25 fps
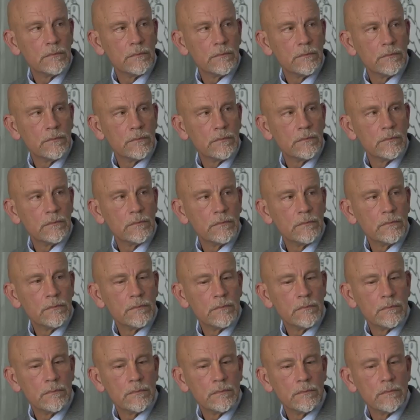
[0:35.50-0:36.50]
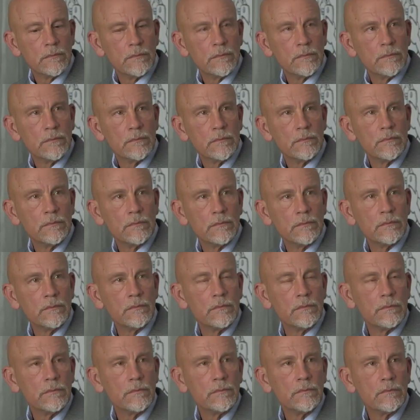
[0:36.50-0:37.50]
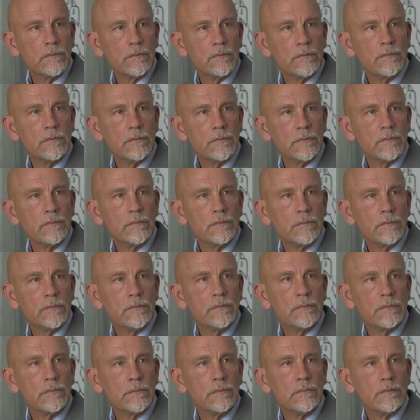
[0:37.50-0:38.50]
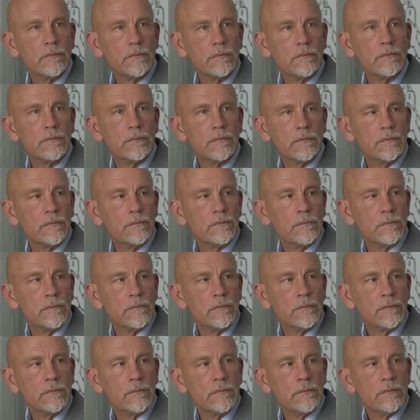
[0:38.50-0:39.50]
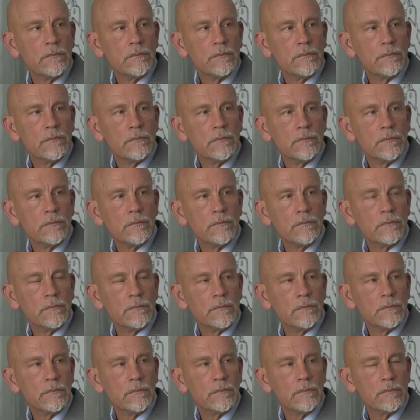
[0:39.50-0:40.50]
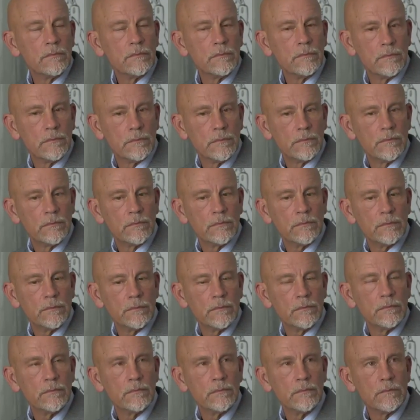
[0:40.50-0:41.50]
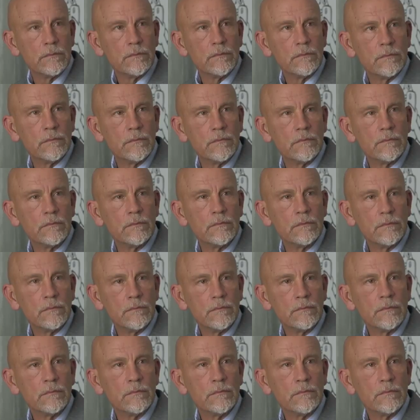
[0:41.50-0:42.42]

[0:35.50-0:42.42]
This person isn't speaking.